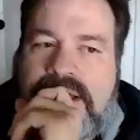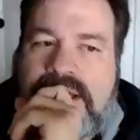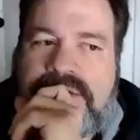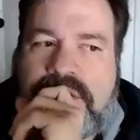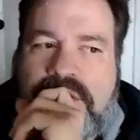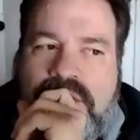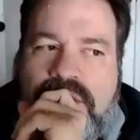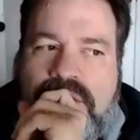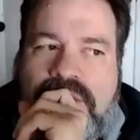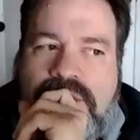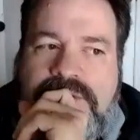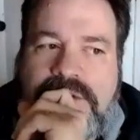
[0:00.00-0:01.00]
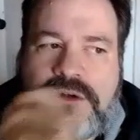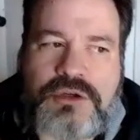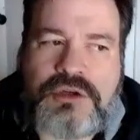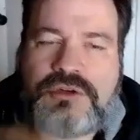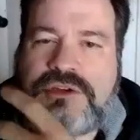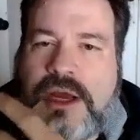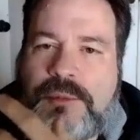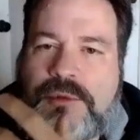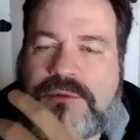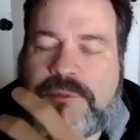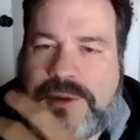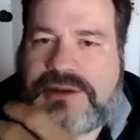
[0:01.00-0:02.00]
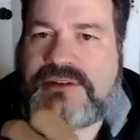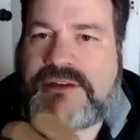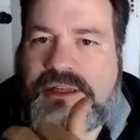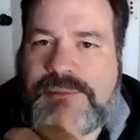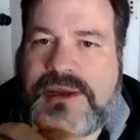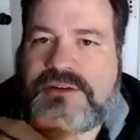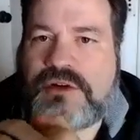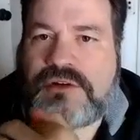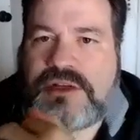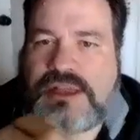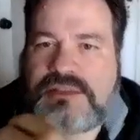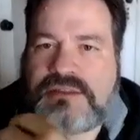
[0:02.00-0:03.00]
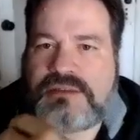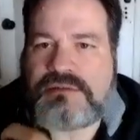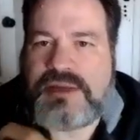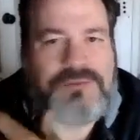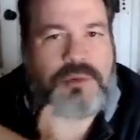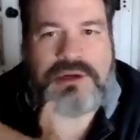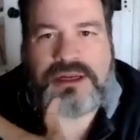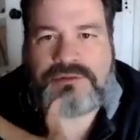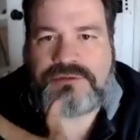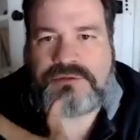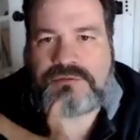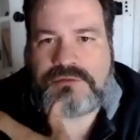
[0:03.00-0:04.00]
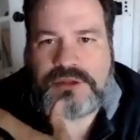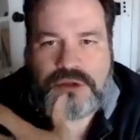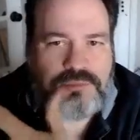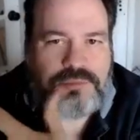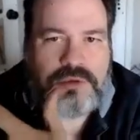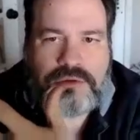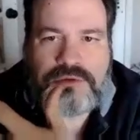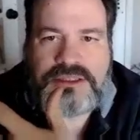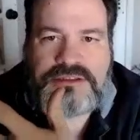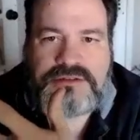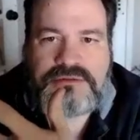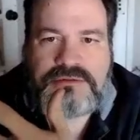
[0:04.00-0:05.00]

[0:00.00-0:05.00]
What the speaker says: So your job was to basically make sure that everyone loved your brokerage.